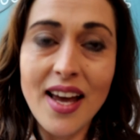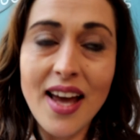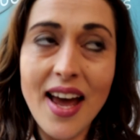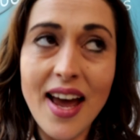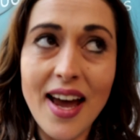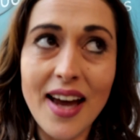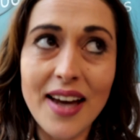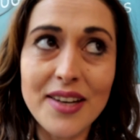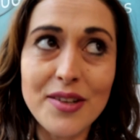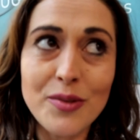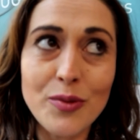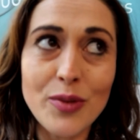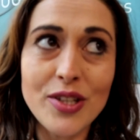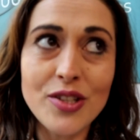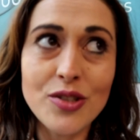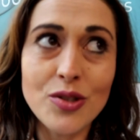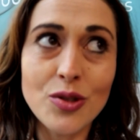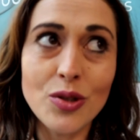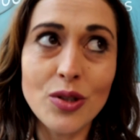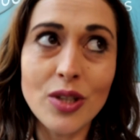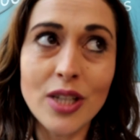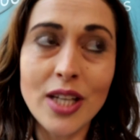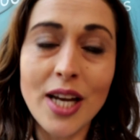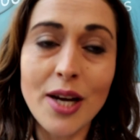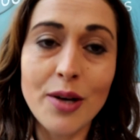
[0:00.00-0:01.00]
and we
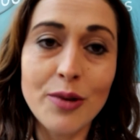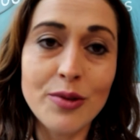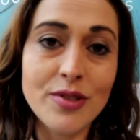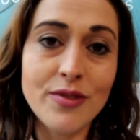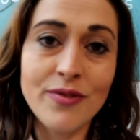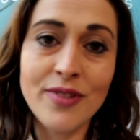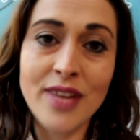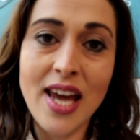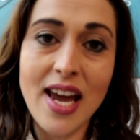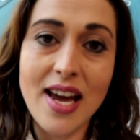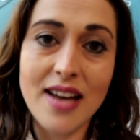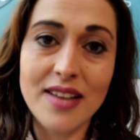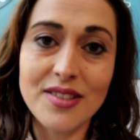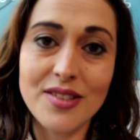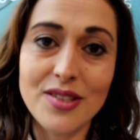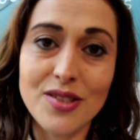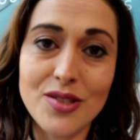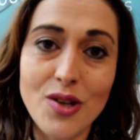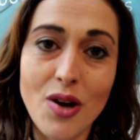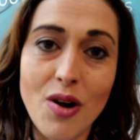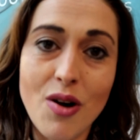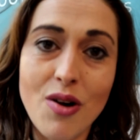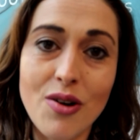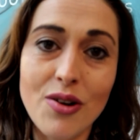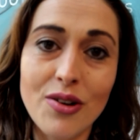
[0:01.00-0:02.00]
saw loads of cats and
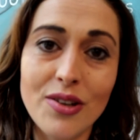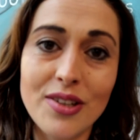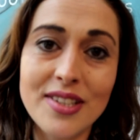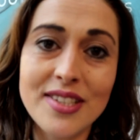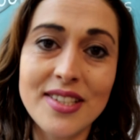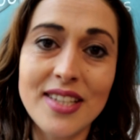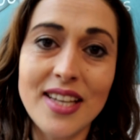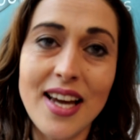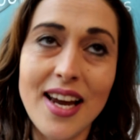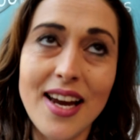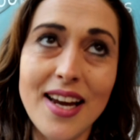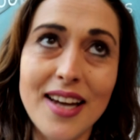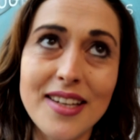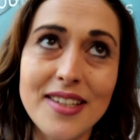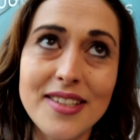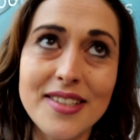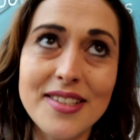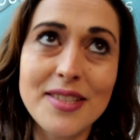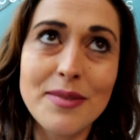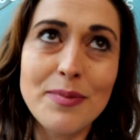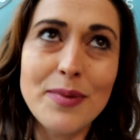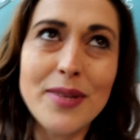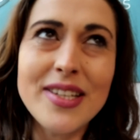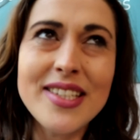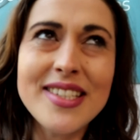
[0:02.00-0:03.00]
dogs, and
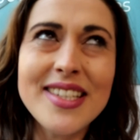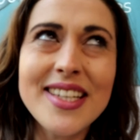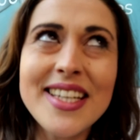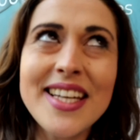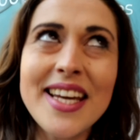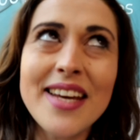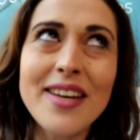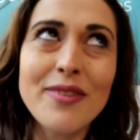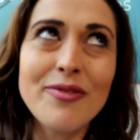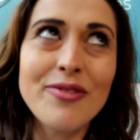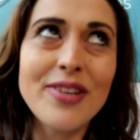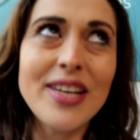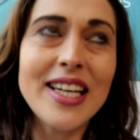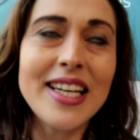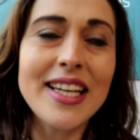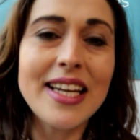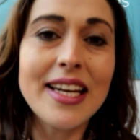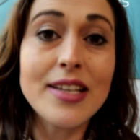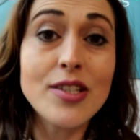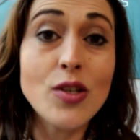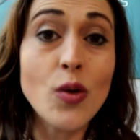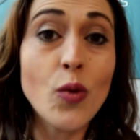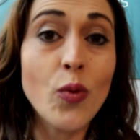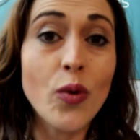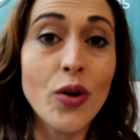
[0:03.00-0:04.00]
to be honest I get the feeling
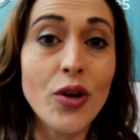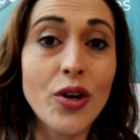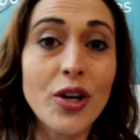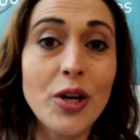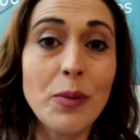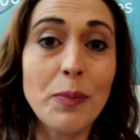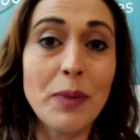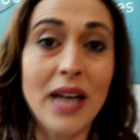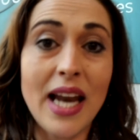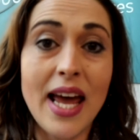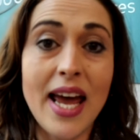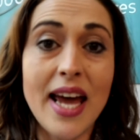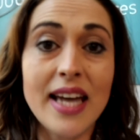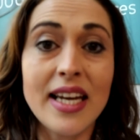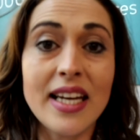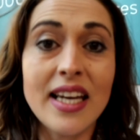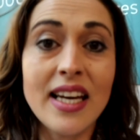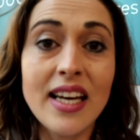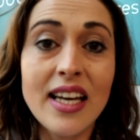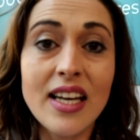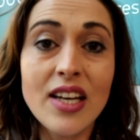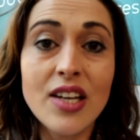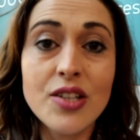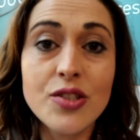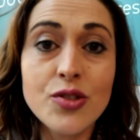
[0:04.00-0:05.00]
it's a work-play
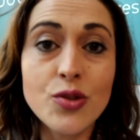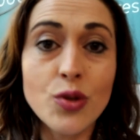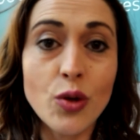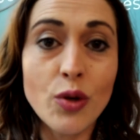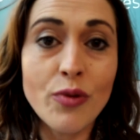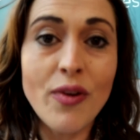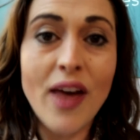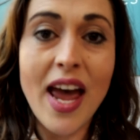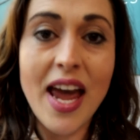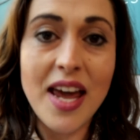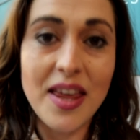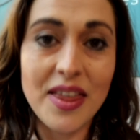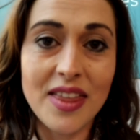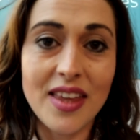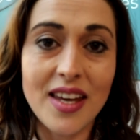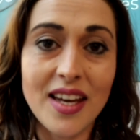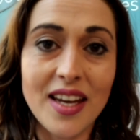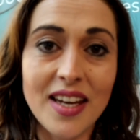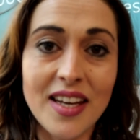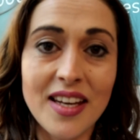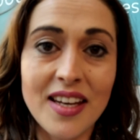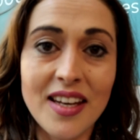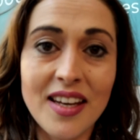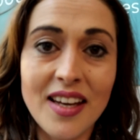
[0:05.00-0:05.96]
sort of ethic.